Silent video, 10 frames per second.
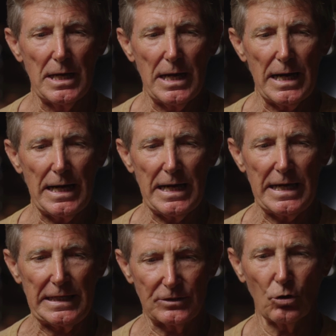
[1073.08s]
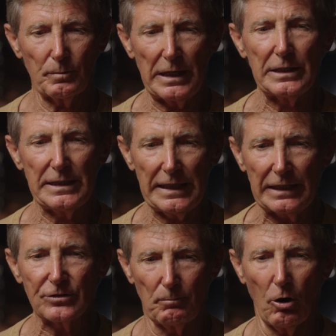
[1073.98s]
it took me a year
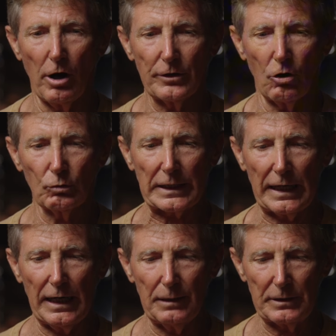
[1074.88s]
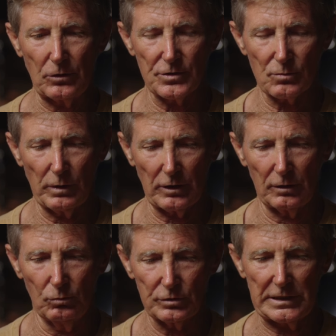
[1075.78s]
to buy an old car because when I
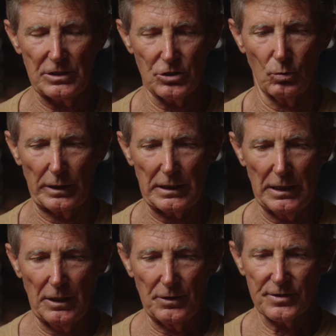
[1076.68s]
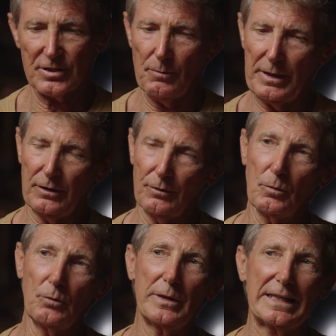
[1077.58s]
looked into it, so many of them
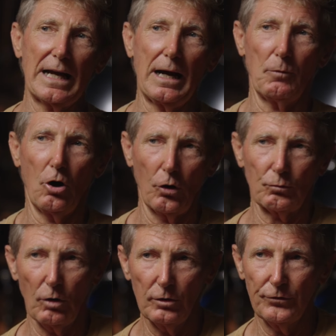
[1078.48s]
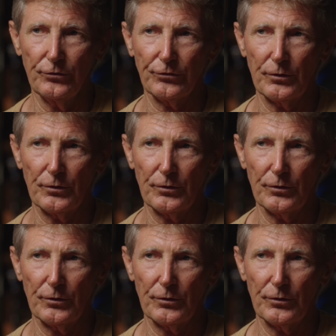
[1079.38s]
had become hot rods.